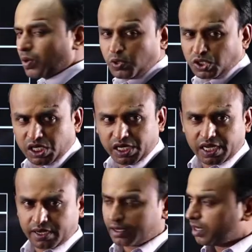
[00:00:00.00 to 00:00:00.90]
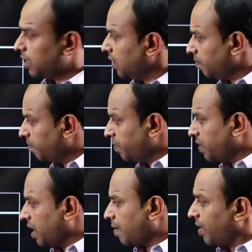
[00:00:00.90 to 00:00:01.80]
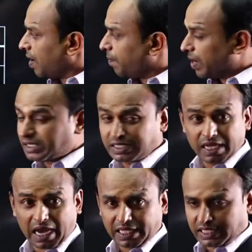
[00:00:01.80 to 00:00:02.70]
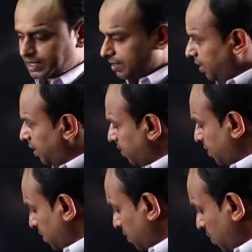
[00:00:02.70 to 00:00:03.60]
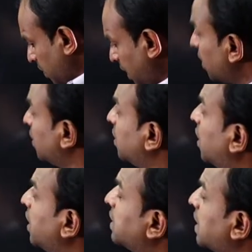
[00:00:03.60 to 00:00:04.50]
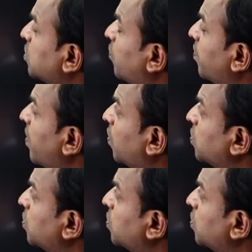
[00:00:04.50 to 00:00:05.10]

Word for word: of the question, dear. The number of pens here like this, okay na? It is also one more